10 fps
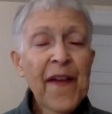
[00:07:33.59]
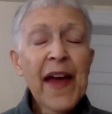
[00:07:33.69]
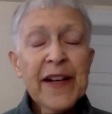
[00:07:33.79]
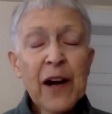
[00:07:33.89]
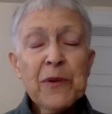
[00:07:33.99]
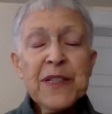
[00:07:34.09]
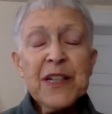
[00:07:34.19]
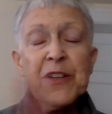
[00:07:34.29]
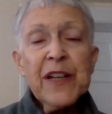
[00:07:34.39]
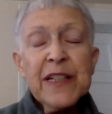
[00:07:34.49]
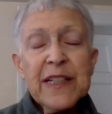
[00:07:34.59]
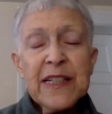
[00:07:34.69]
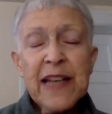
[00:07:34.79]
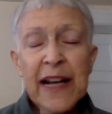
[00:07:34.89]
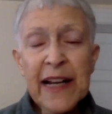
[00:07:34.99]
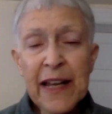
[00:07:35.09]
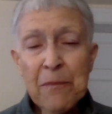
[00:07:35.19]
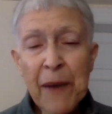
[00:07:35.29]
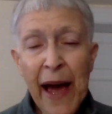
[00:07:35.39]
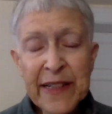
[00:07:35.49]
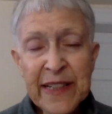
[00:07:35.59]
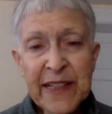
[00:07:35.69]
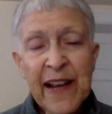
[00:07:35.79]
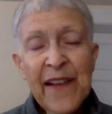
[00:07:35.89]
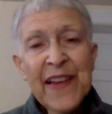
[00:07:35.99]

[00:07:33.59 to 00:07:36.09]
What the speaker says: and our resilience is getting impacted,